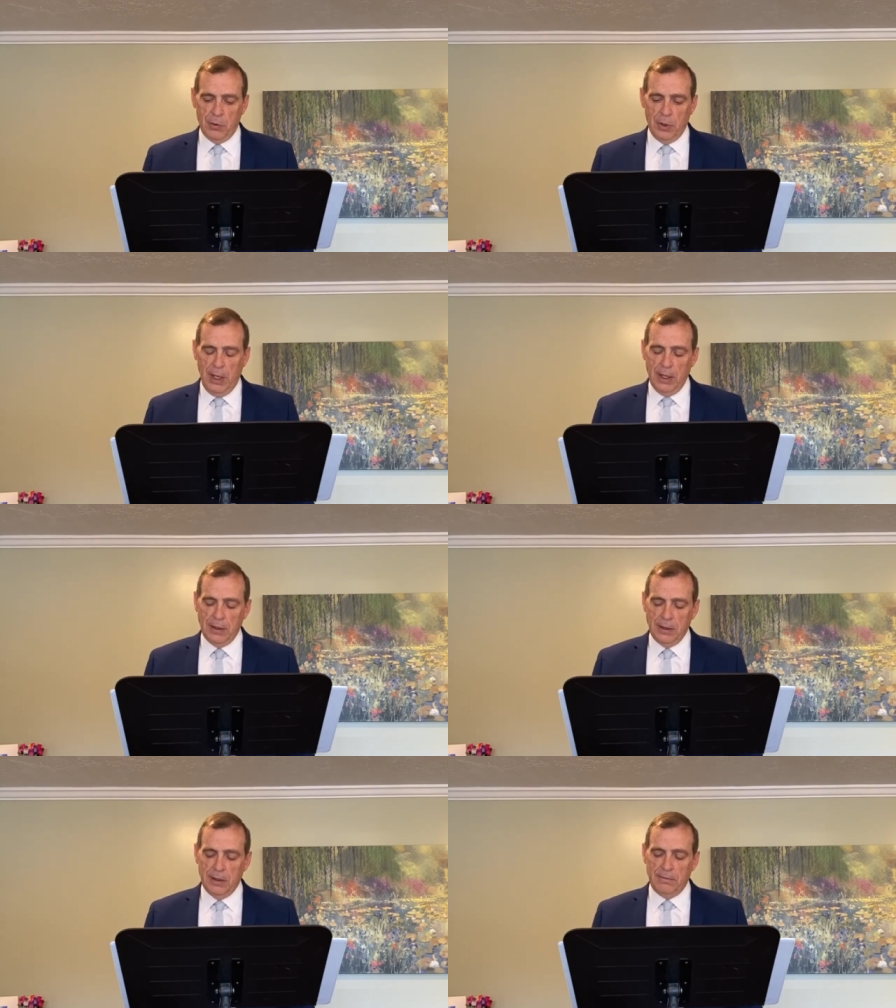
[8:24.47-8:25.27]
Pray
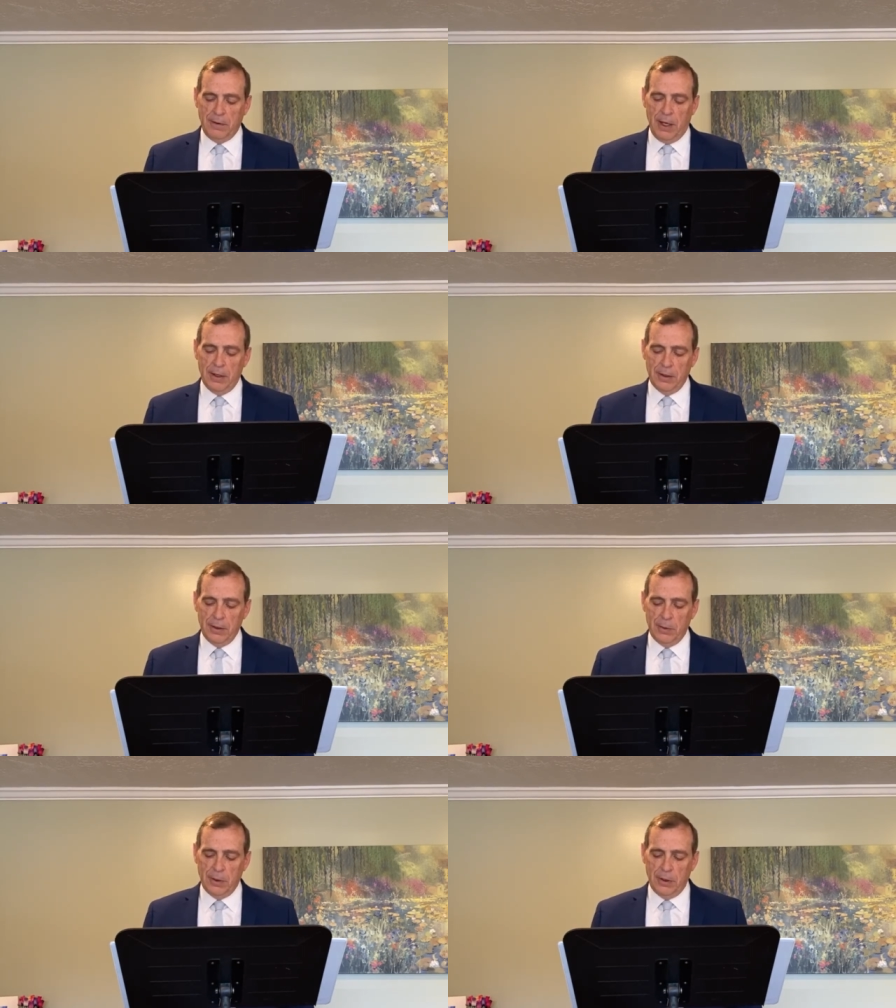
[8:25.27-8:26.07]
unto the
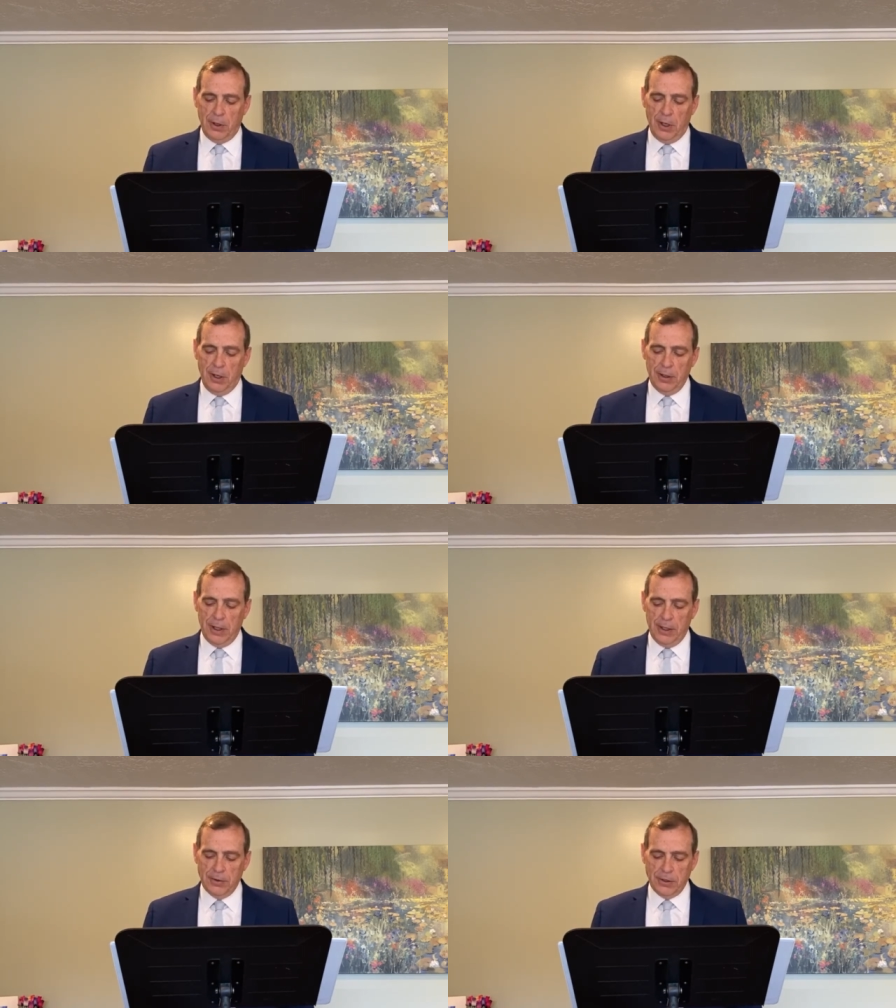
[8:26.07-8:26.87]
Father with all
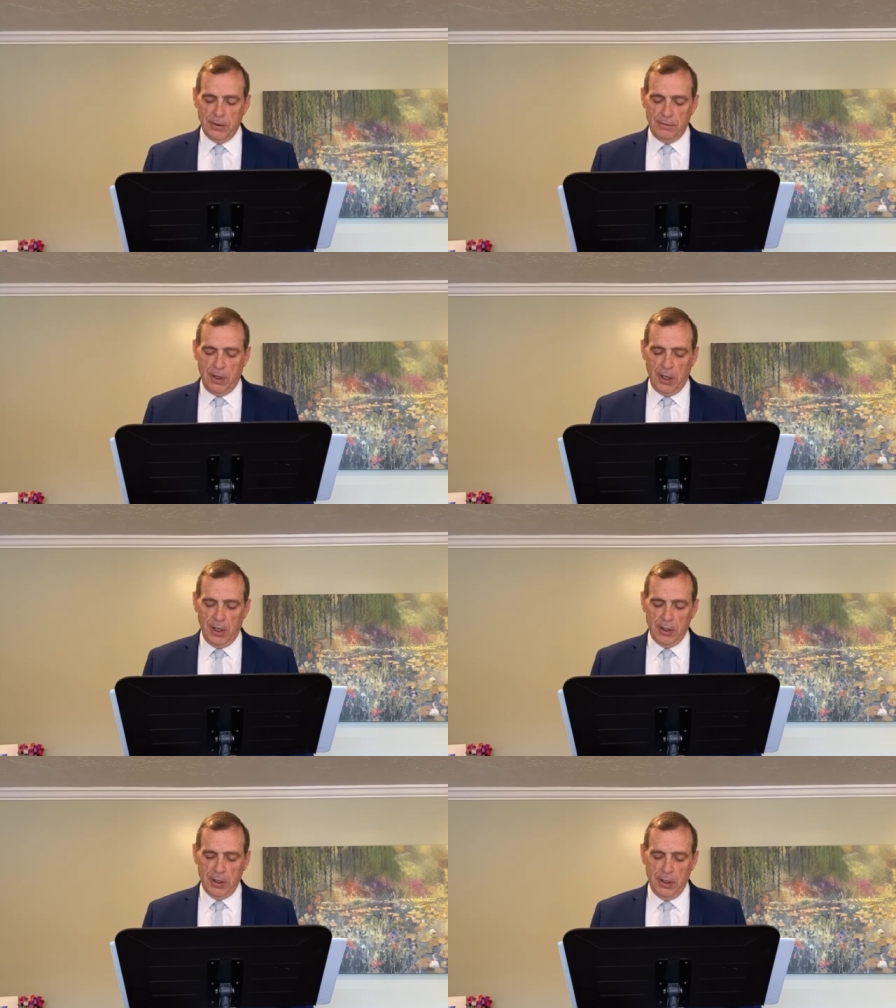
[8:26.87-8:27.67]
the energy of
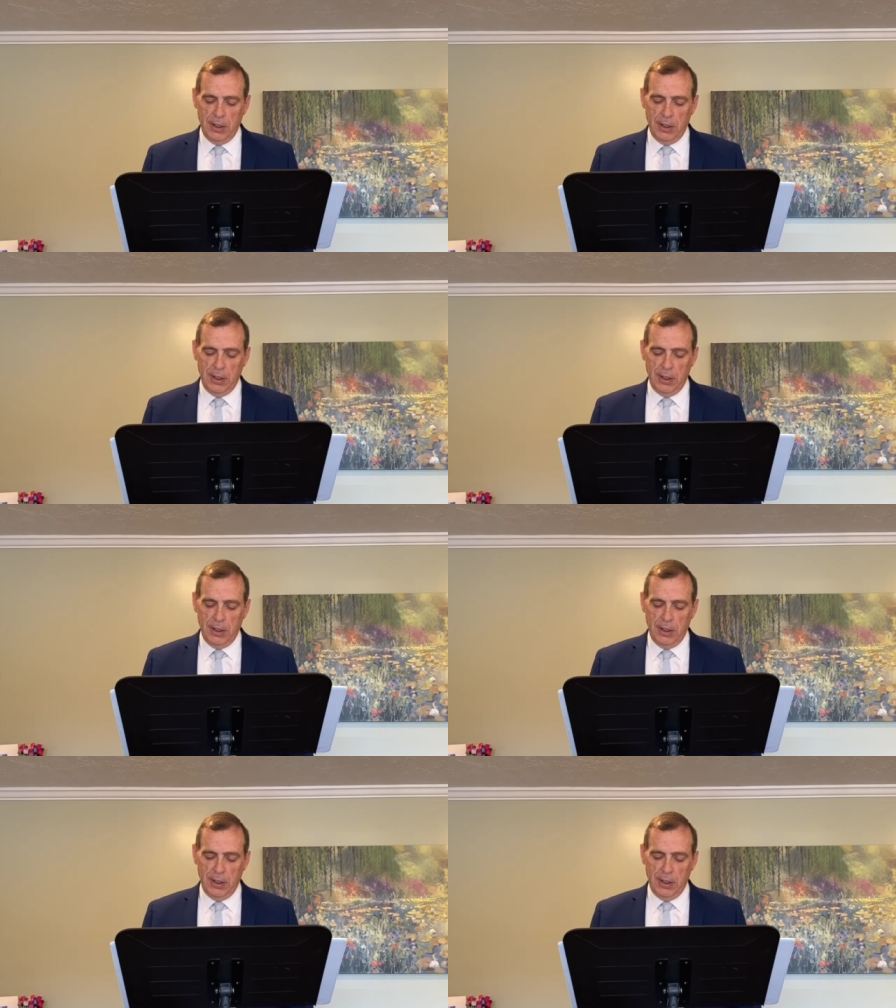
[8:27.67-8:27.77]
heart,